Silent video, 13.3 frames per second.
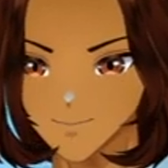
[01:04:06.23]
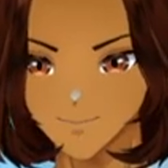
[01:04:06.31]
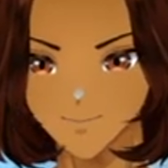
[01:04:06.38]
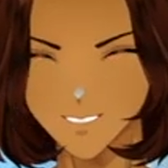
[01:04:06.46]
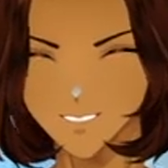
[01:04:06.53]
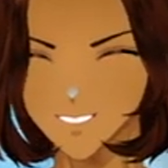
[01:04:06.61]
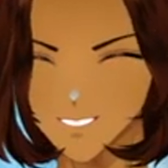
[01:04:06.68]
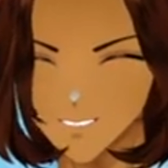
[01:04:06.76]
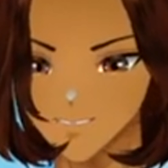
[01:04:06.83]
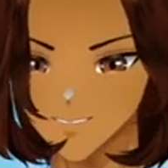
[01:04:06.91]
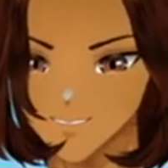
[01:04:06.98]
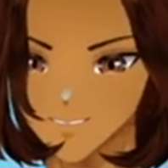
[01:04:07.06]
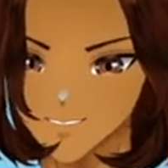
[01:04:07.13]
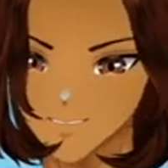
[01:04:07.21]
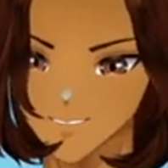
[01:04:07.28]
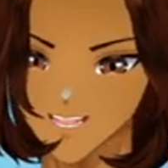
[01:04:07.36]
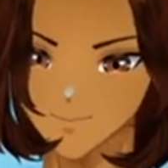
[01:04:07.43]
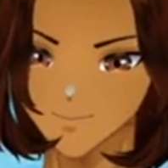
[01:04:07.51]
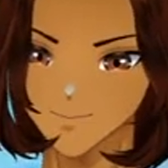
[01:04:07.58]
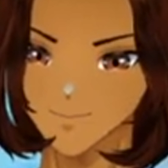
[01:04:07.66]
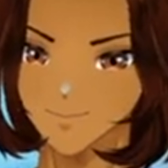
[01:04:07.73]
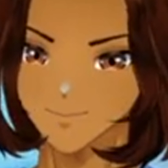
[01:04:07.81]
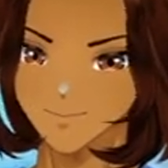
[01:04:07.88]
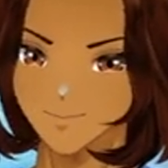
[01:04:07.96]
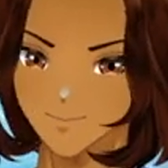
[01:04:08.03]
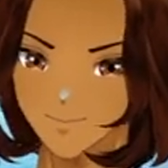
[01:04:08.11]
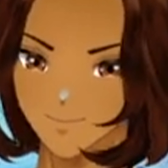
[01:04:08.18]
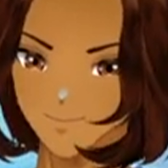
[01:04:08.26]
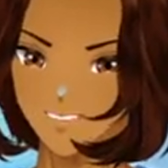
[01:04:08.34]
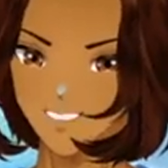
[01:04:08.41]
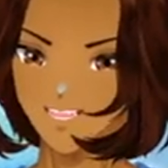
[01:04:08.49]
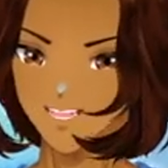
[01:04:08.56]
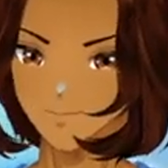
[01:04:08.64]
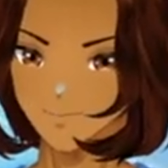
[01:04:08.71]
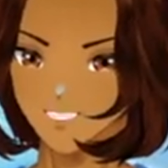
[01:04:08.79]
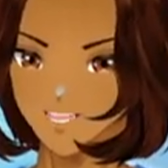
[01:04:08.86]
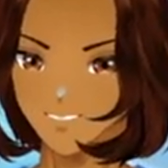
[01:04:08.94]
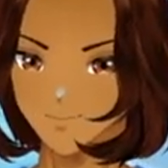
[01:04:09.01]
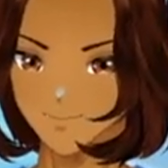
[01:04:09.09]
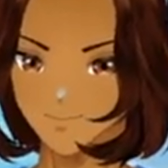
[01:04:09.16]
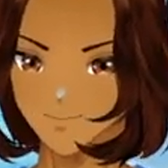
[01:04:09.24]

No crabs, no crabs. Berry smoothie.